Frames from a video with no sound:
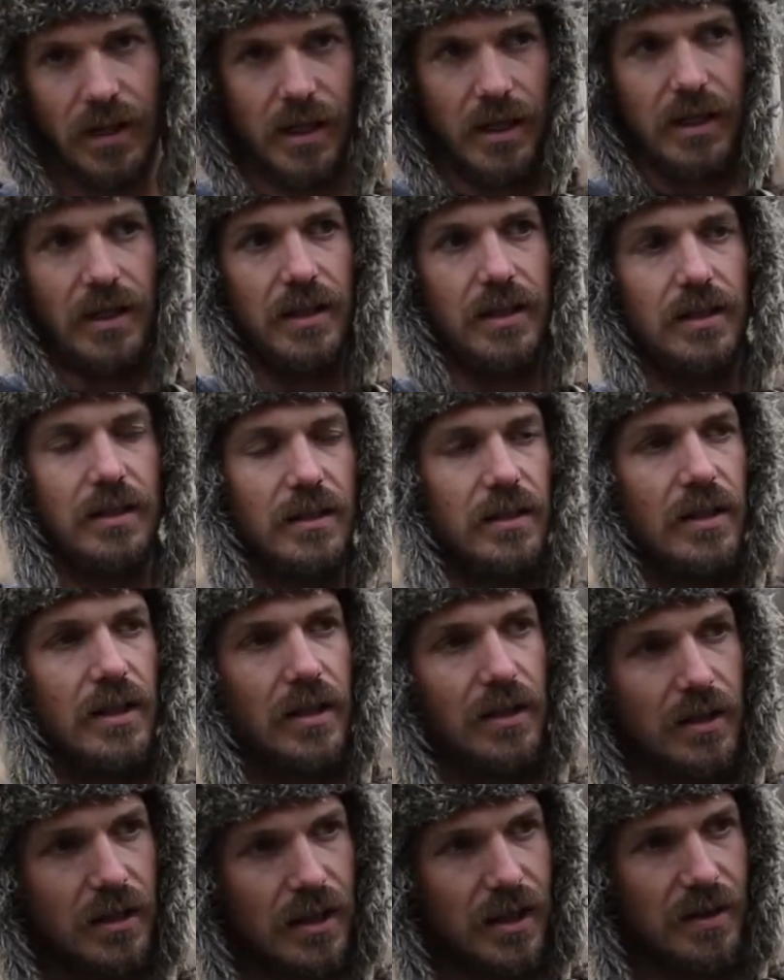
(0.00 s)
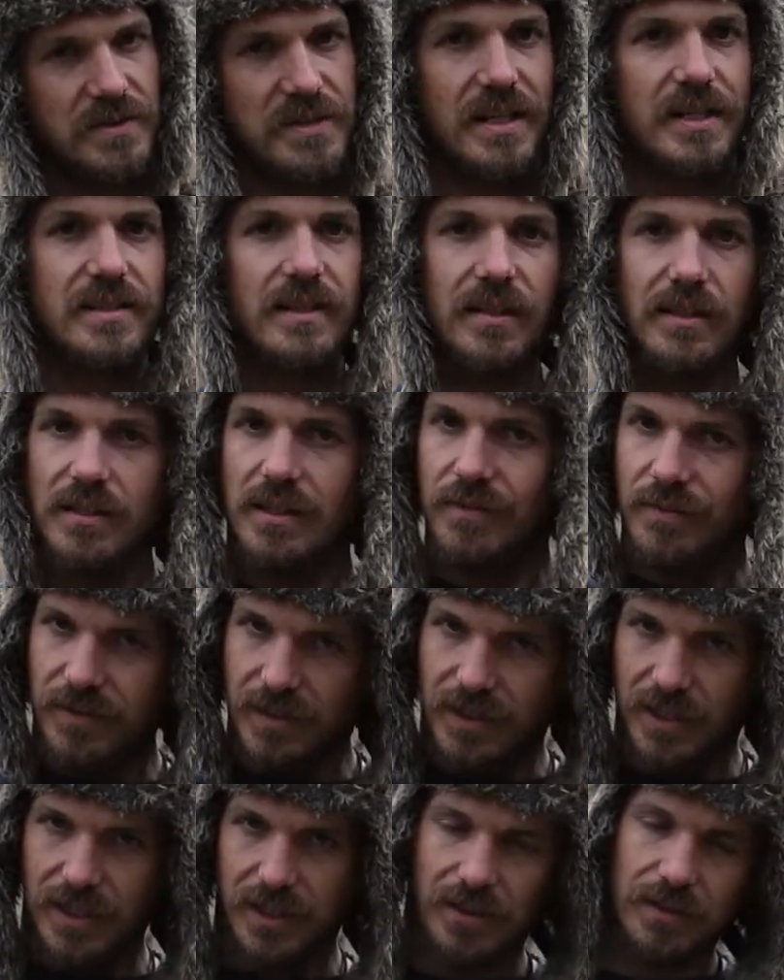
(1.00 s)
I would say,
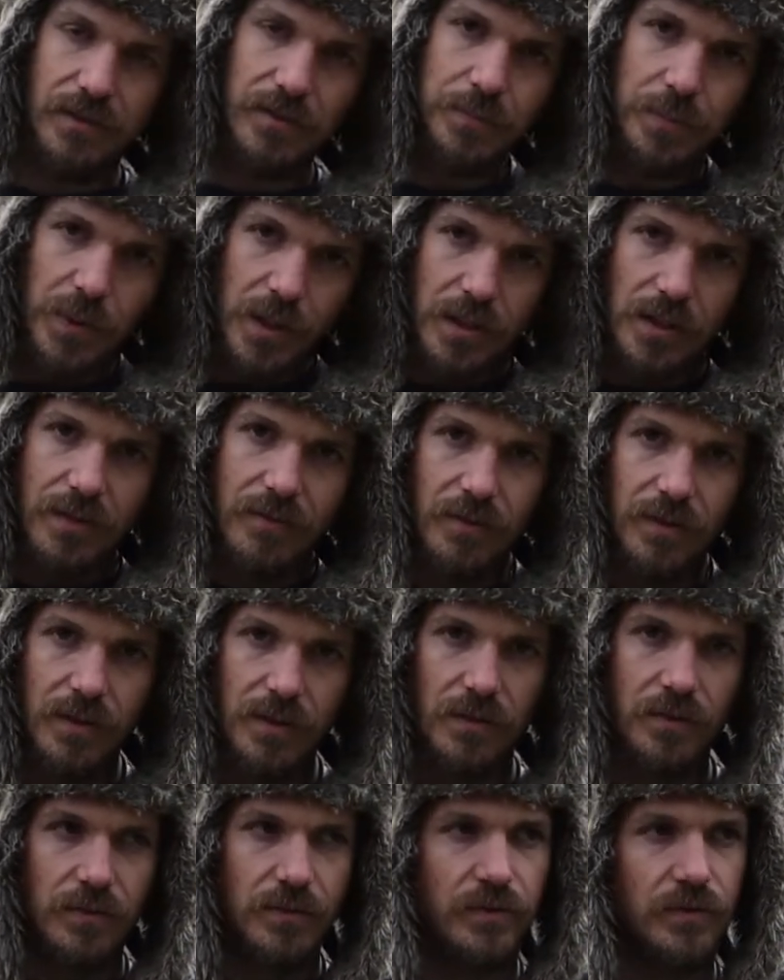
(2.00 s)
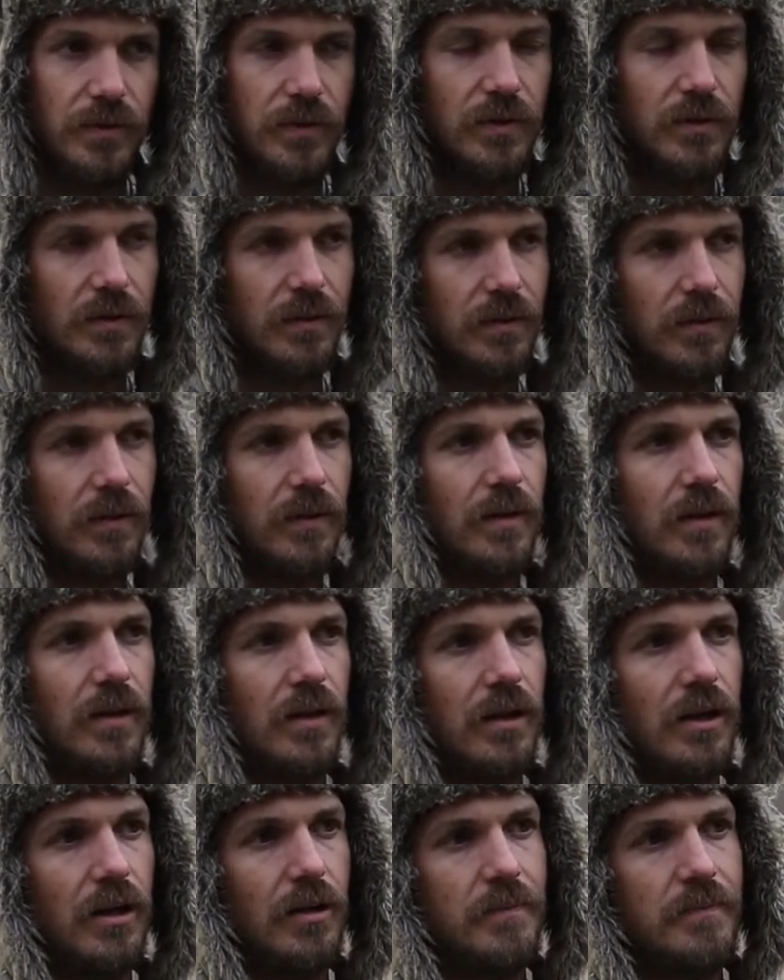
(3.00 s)
significant part of our own food.
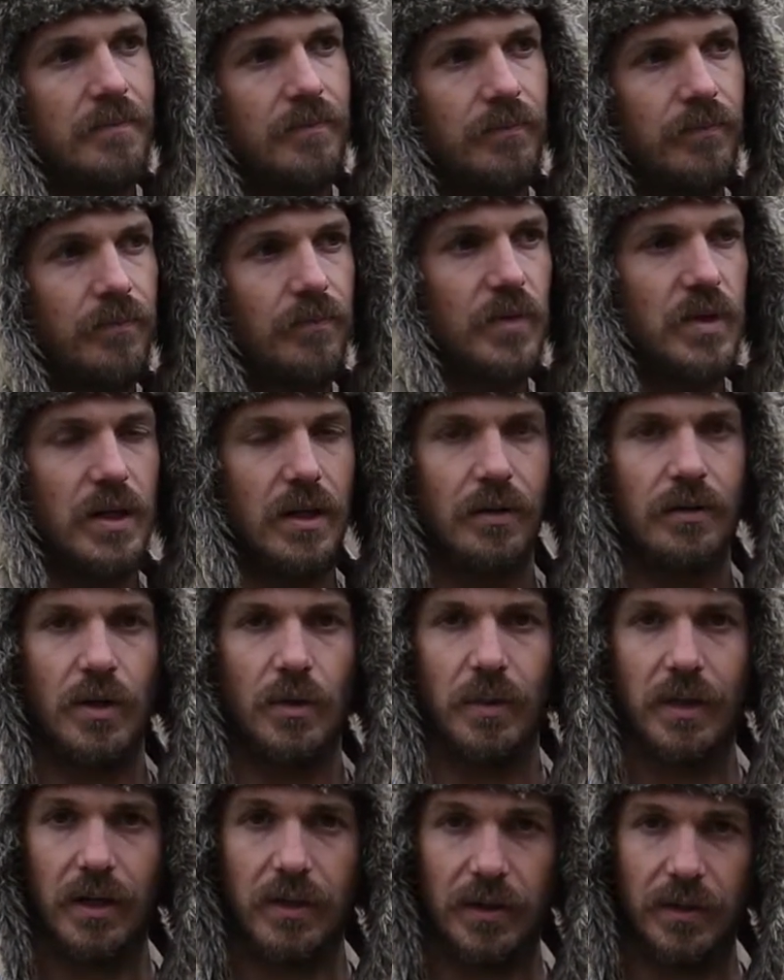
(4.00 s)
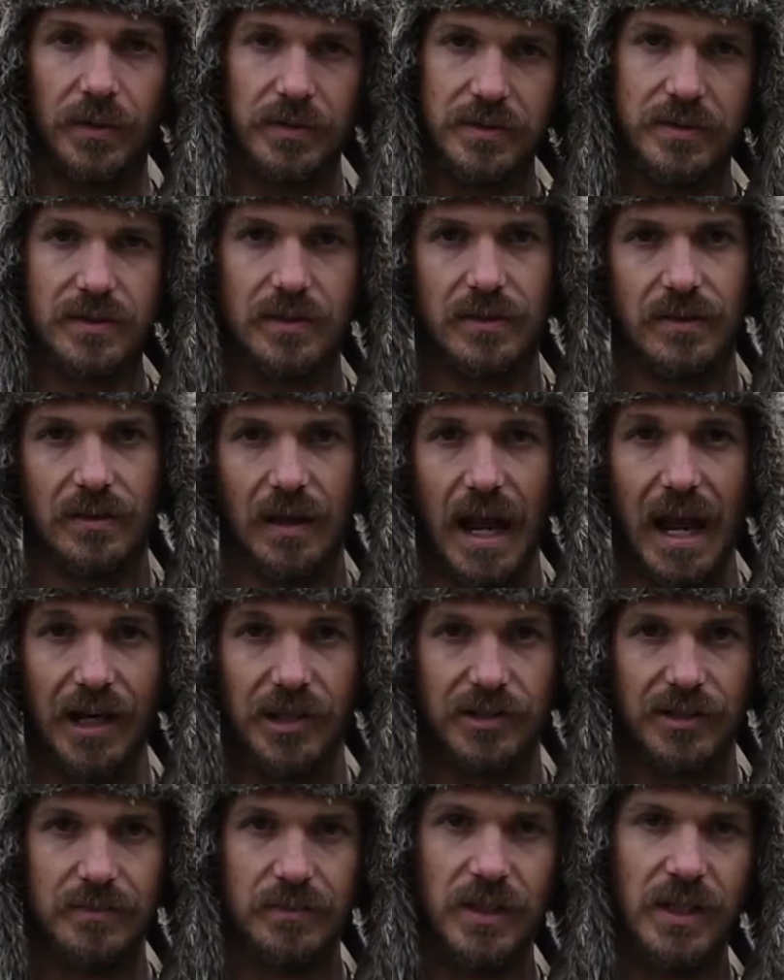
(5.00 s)
Nowhere close to
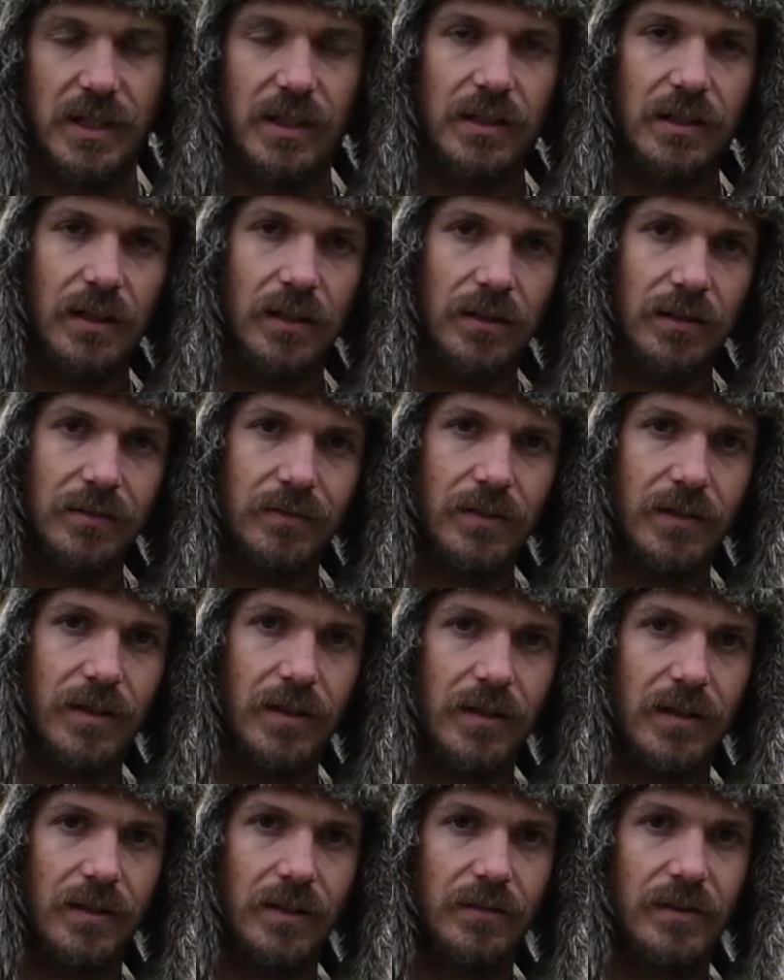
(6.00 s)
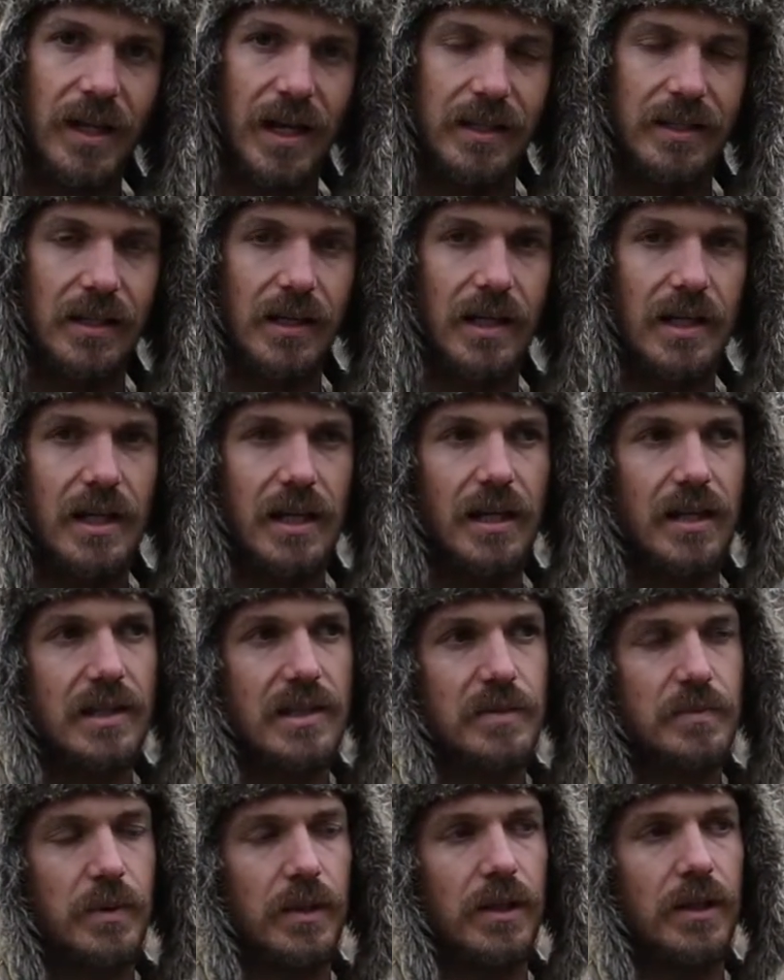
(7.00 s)
actually meeting all of our dietary
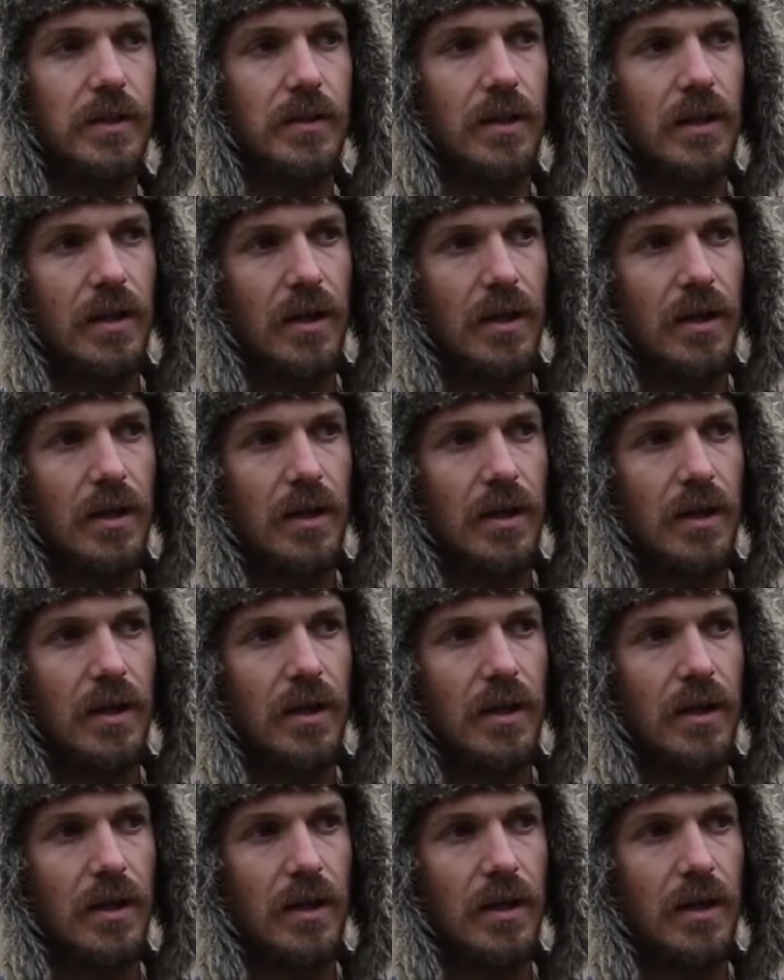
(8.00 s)
needs, but